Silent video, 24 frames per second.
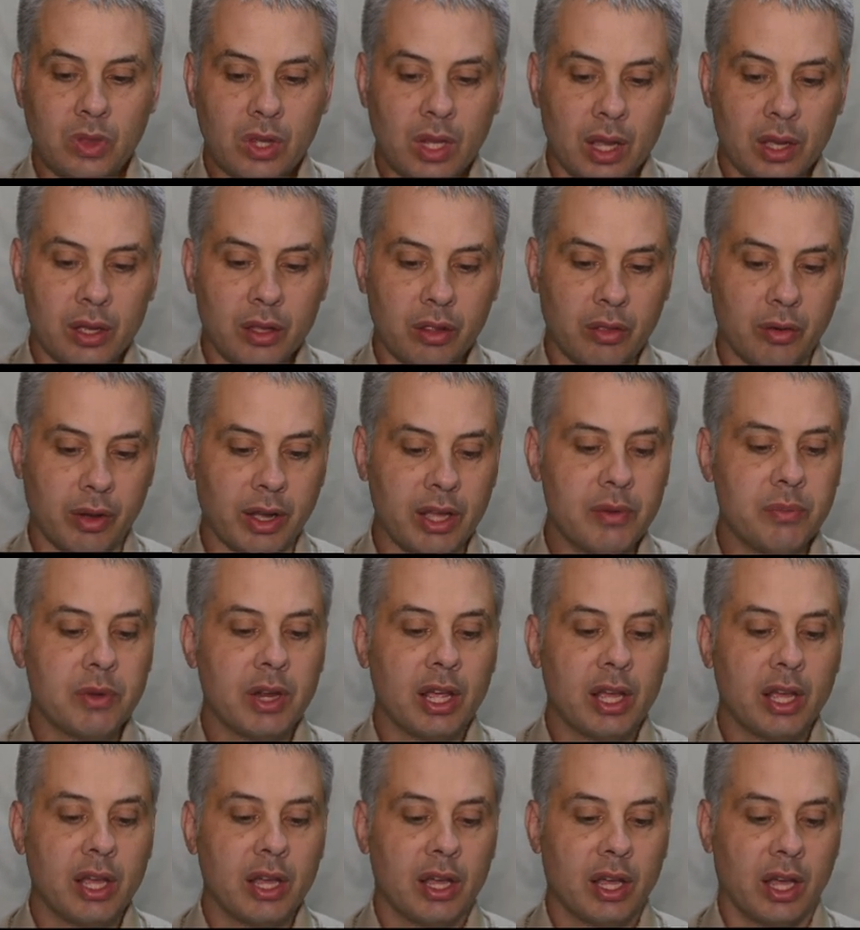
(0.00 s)
So again,
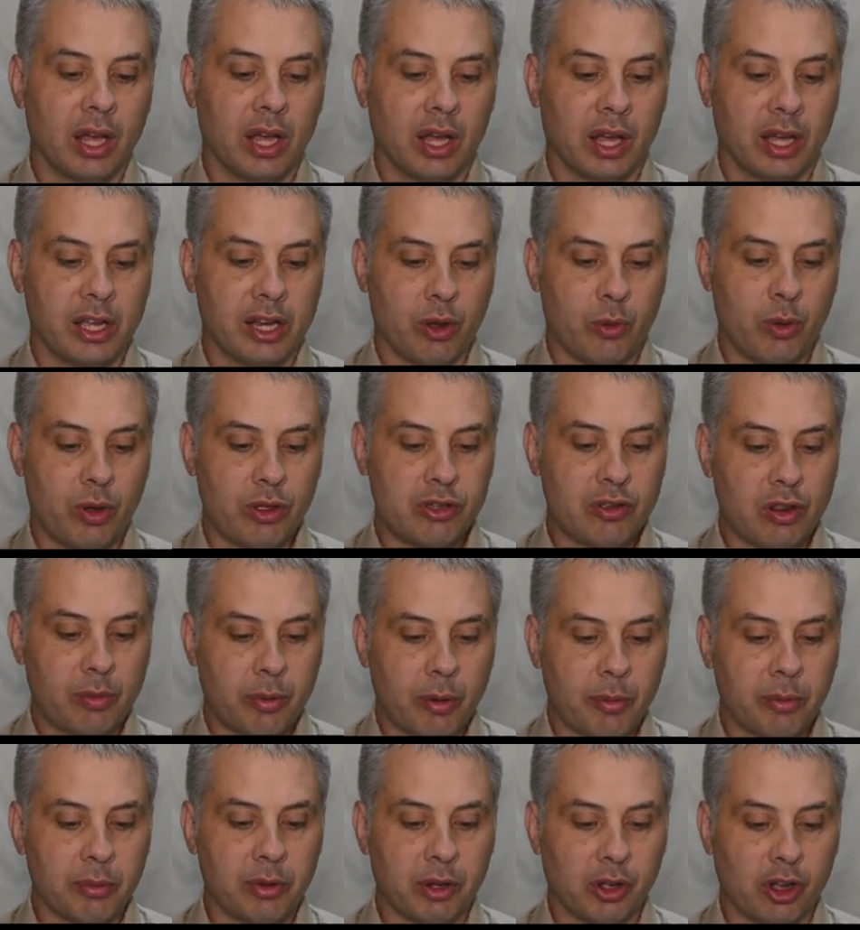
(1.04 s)
any questions, pop
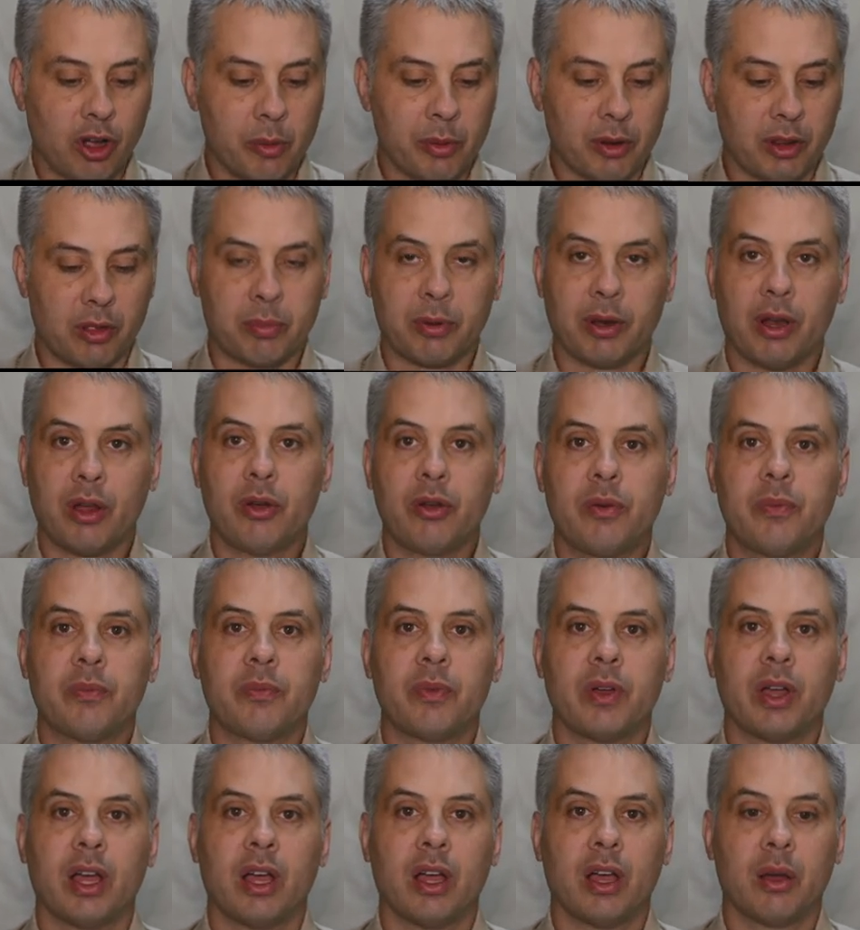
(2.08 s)
them in the comments below,
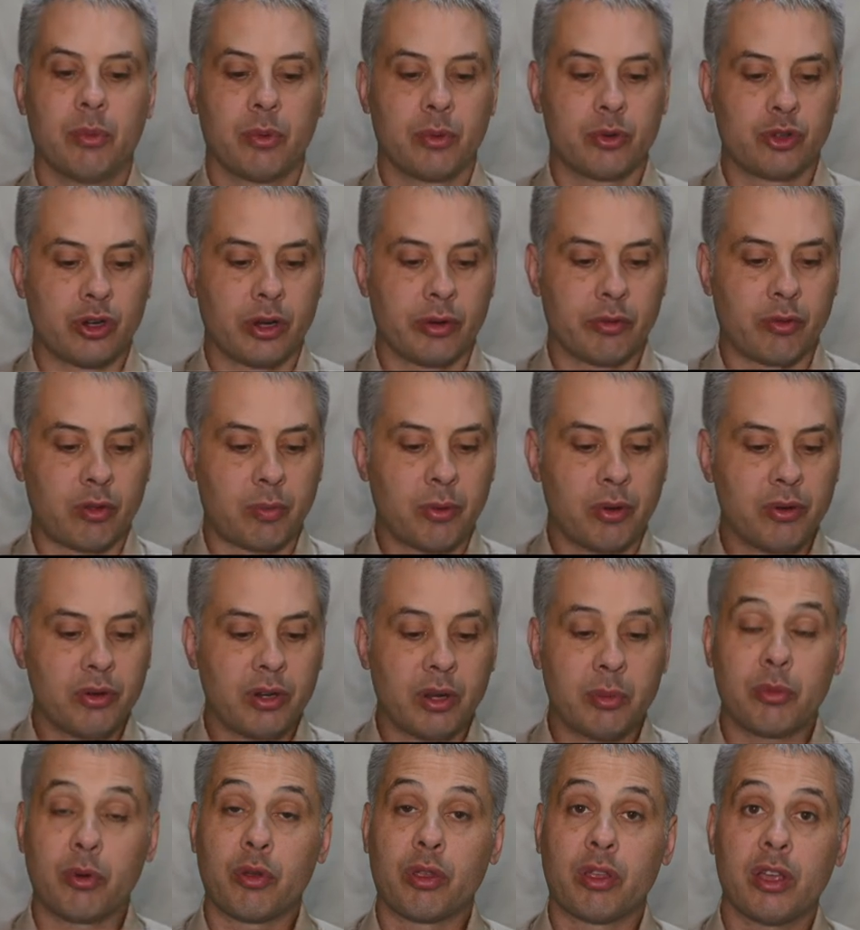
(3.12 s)
and we'll try and respond,
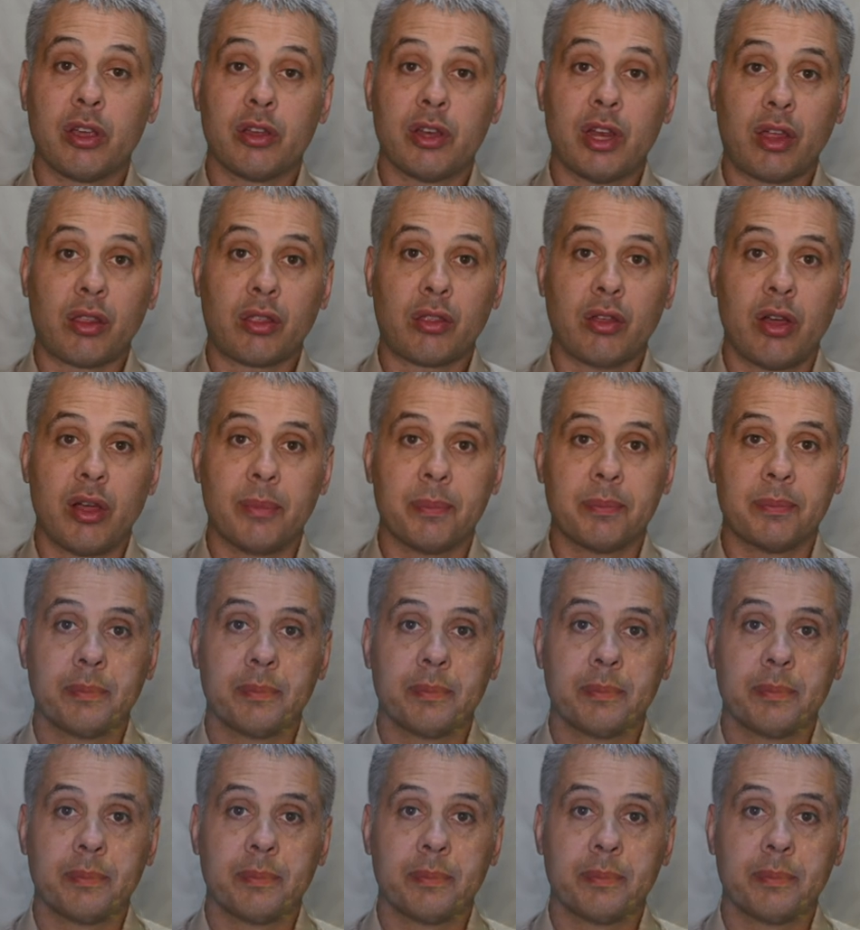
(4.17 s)
and we'll see you next time.